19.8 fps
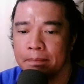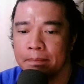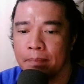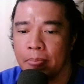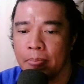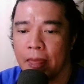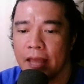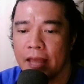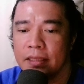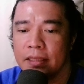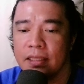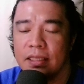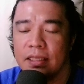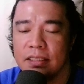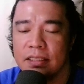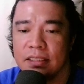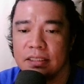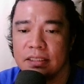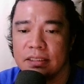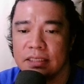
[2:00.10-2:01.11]
And
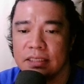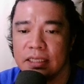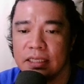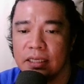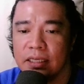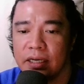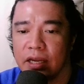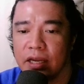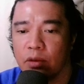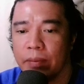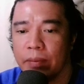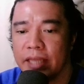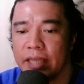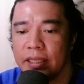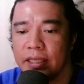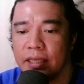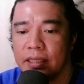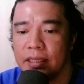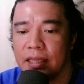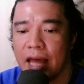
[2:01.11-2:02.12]
this is the
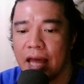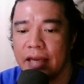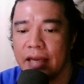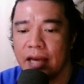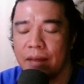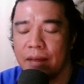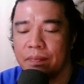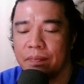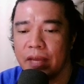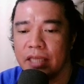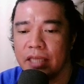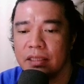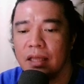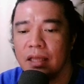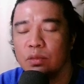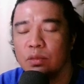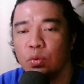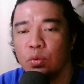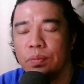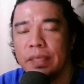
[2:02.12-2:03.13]
recommended lineup, and
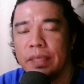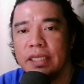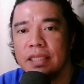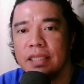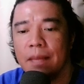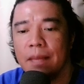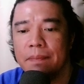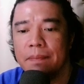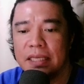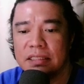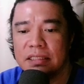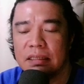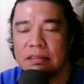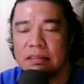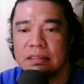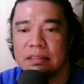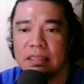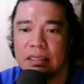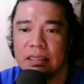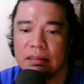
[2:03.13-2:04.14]
that would be the beast
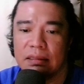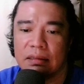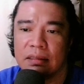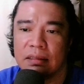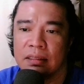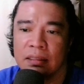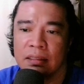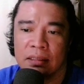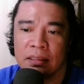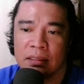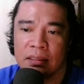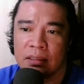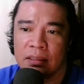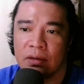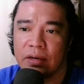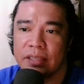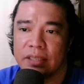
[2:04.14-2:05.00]
skin. Okay,